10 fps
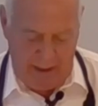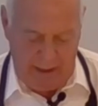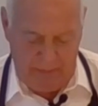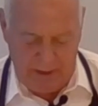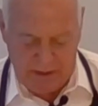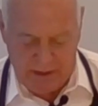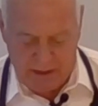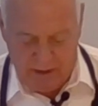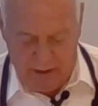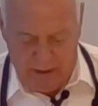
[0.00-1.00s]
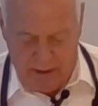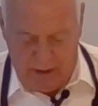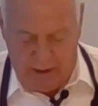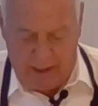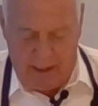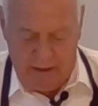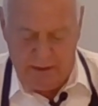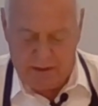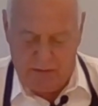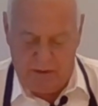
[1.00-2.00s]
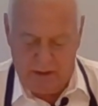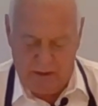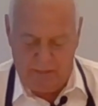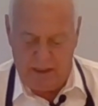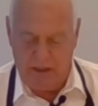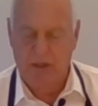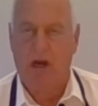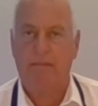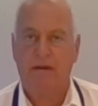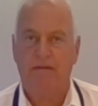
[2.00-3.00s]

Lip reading: And this, again, is going to be chopped